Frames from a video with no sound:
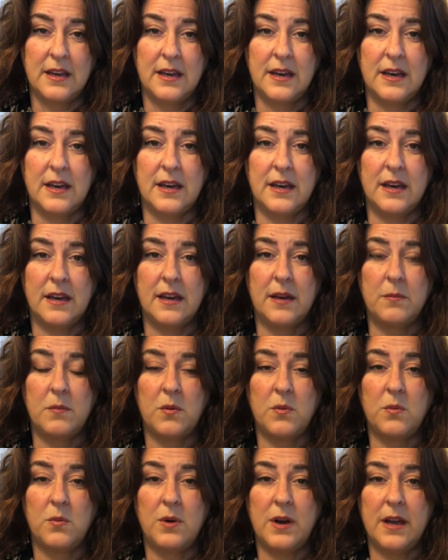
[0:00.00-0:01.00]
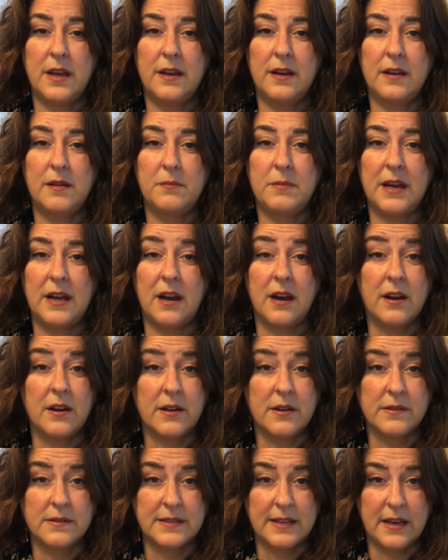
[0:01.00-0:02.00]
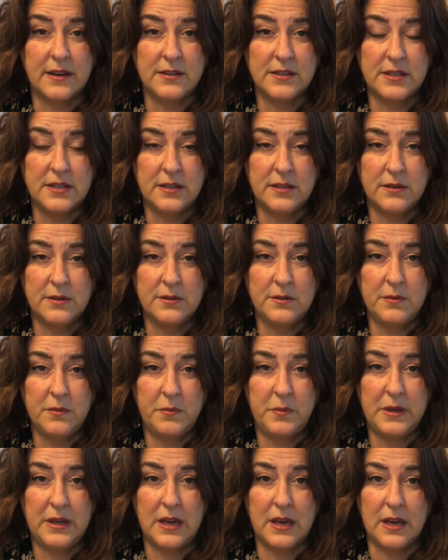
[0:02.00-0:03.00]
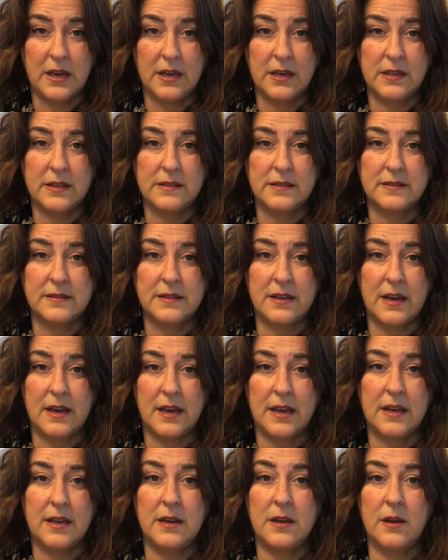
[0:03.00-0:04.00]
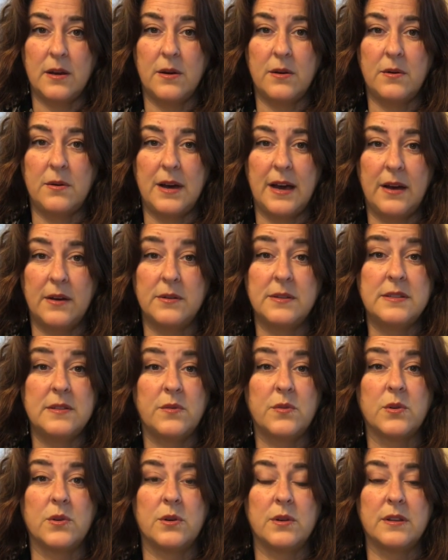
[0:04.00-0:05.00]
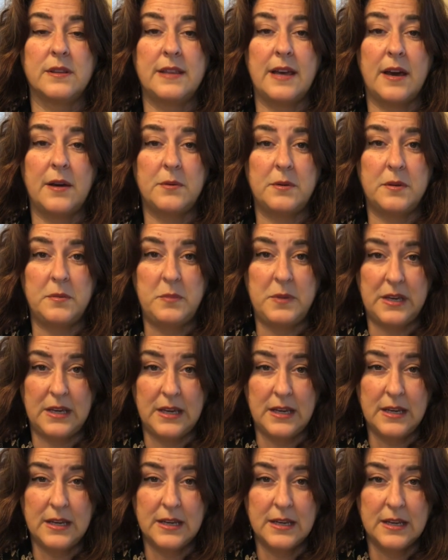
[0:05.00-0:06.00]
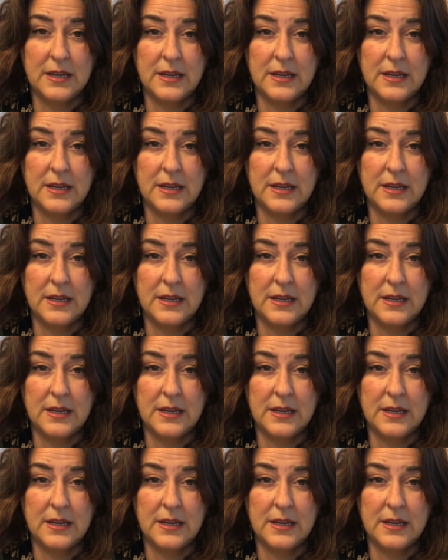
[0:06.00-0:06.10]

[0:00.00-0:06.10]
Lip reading: One, my heart goes out to you because I know how difficult that would be.